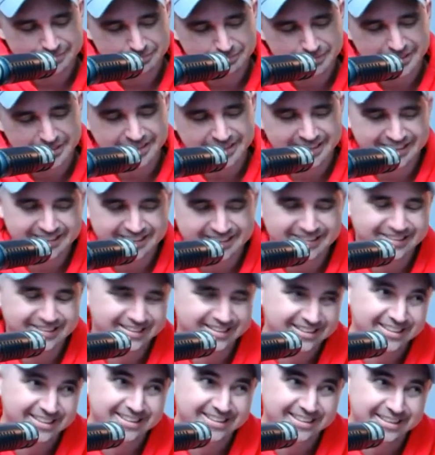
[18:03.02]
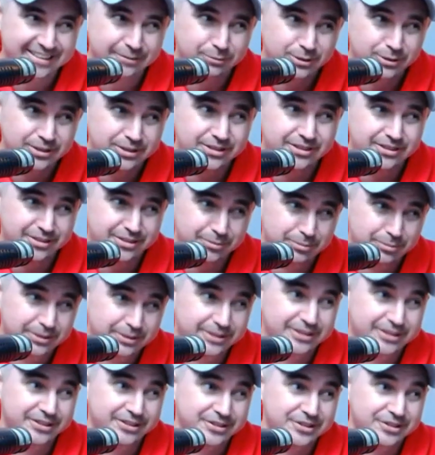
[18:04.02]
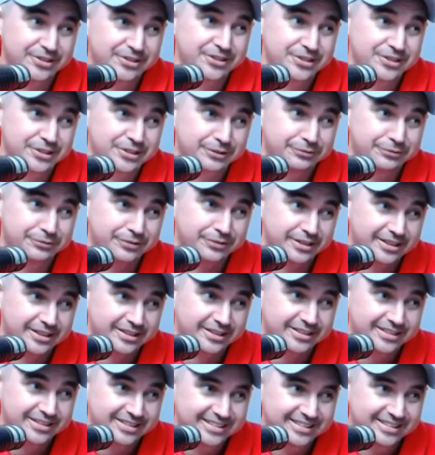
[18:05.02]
but at the end you're like, well, you did bring this on yourself, fucker.